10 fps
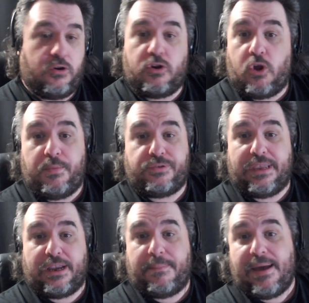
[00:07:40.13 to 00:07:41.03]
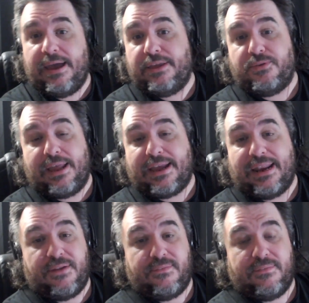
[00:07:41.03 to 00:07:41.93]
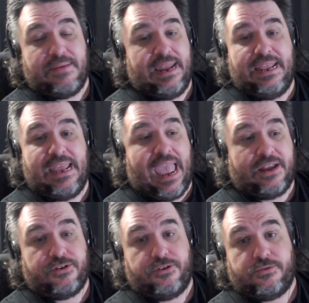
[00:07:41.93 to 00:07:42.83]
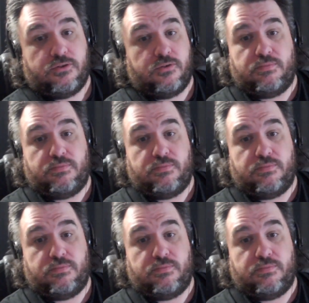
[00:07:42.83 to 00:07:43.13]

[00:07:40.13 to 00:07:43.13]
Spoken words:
can almost say goodbye to like a lot of any actors